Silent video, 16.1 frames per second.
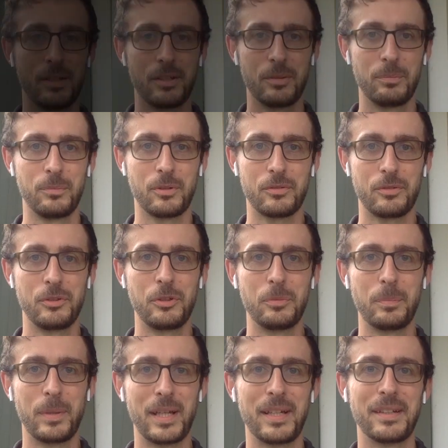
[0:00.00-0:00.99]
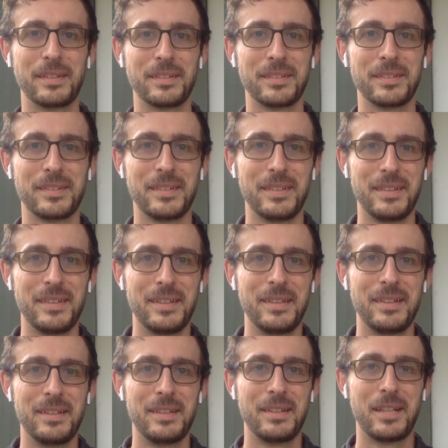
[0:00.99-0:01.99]
Good afternoon, band,
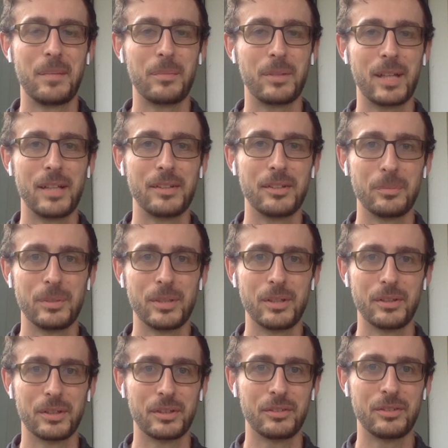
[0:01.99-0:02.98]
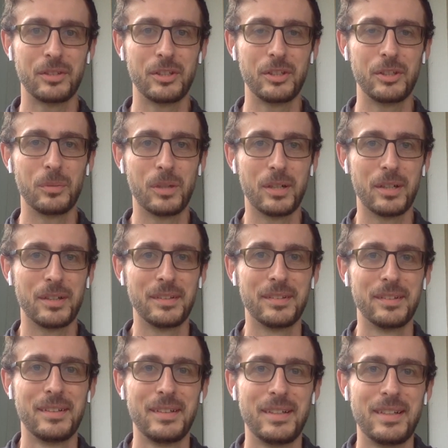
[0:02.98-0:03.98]
and I'm glad to be able to continue on
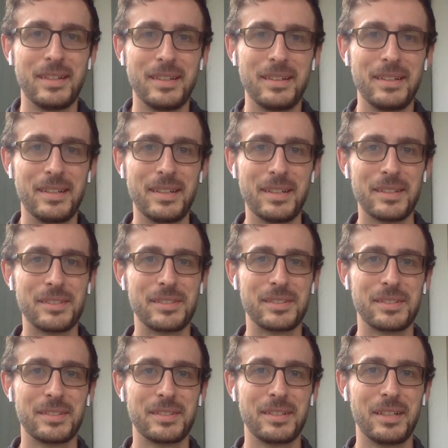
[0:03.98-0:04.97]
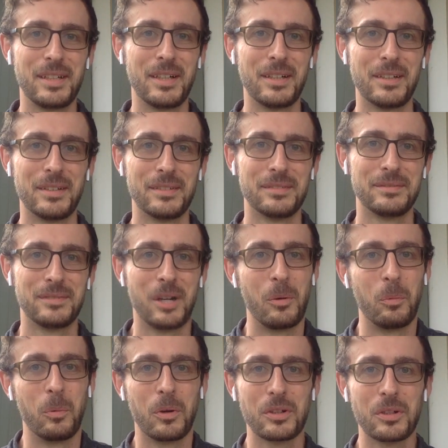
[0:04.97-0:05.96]
this
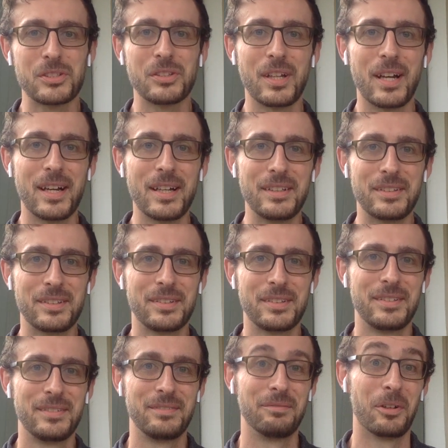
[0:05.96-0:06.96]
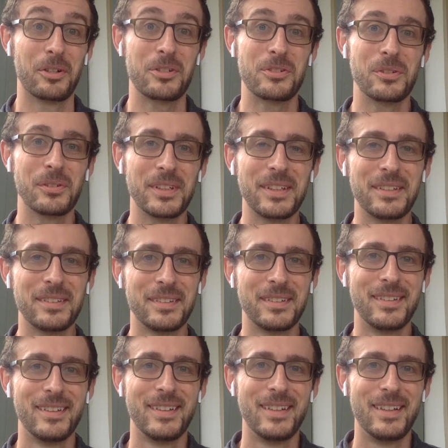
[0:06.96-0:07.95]
awards night virtually.
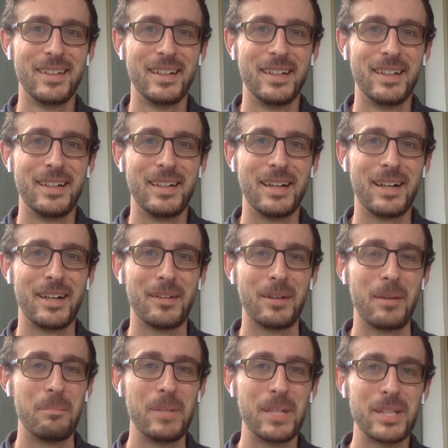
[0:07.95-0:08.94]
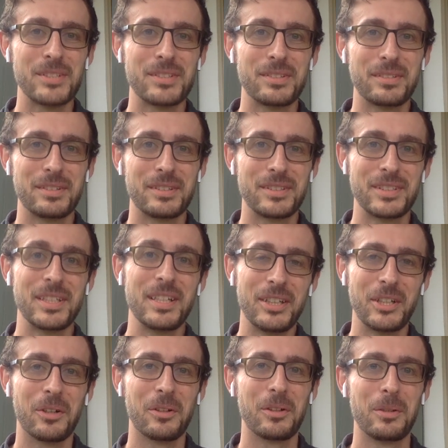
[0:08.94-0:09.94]
I miss seeing
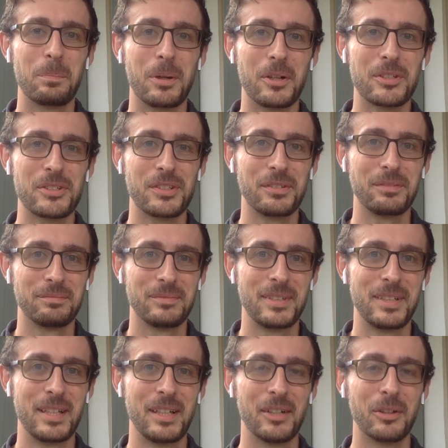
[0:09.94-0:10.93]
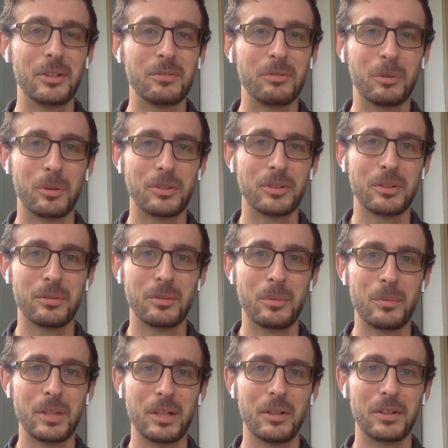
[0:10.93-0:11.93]
y'all in person, and I look forward to when
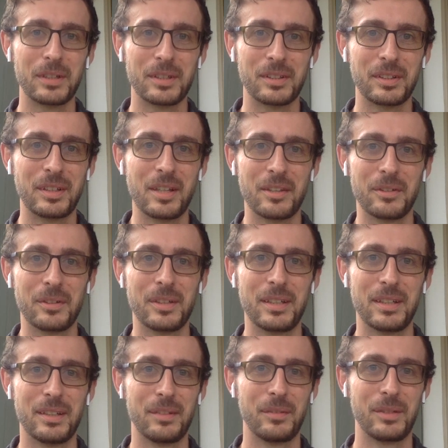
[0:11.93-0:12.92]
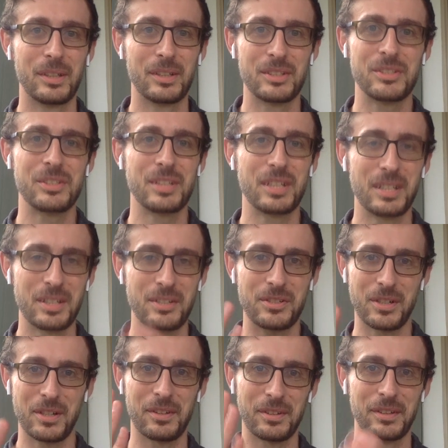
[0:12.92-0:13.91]
we all get together again and get to see each
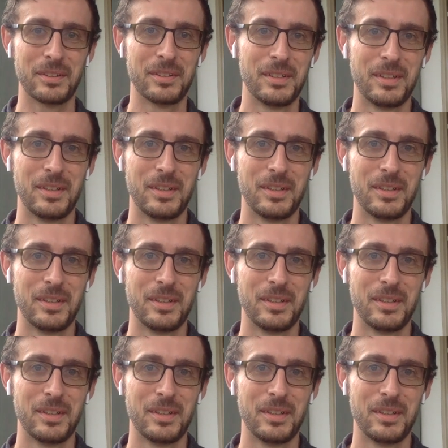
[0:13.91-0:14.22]
other